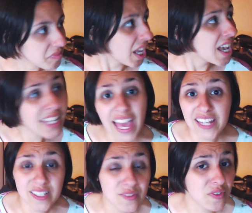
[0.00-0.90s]
again,
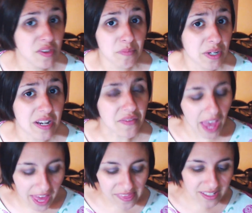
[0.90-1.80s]
is for the brave.
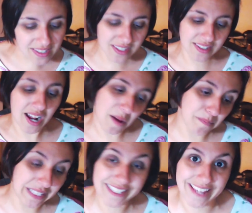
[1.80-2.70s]
And this is not
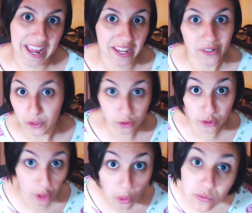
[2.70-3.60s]
me saying
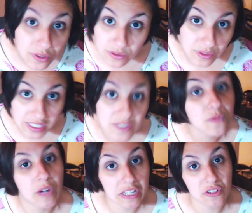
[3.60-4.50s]
don't do these
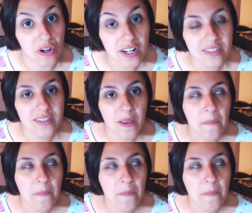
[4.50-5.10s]
restaurants.